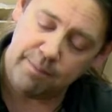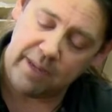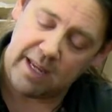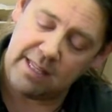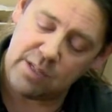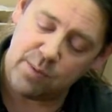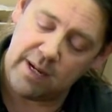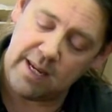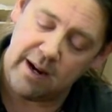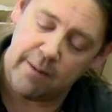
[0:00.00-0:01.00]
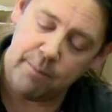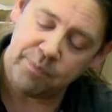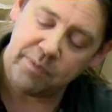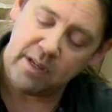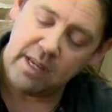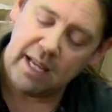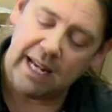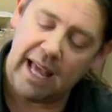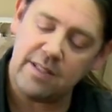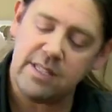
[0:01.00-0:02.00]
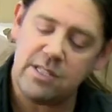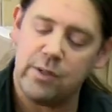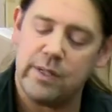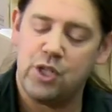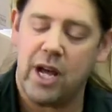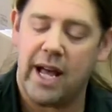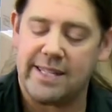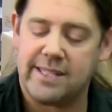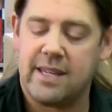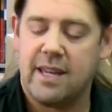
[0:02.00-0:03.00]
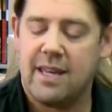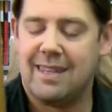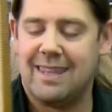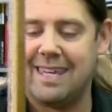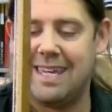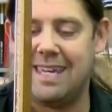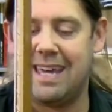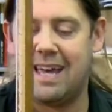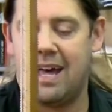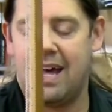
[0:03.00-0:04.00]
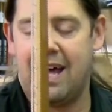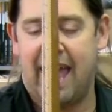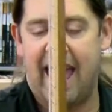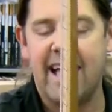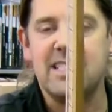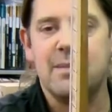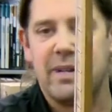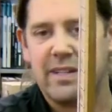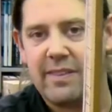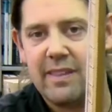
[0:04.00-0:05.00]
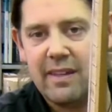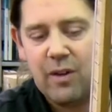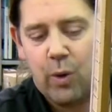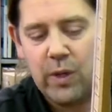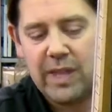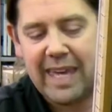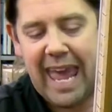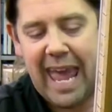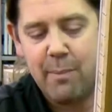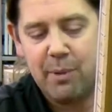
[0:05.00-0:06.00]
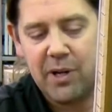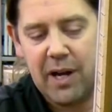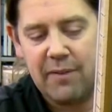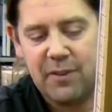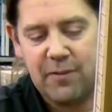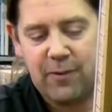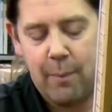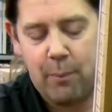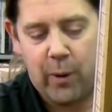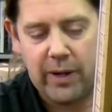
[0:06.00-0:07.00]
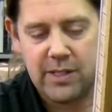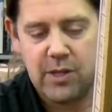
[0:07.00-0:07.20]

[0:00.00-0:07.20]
and this one here, allows us to adjust the azimuth or the camber of the fretboard.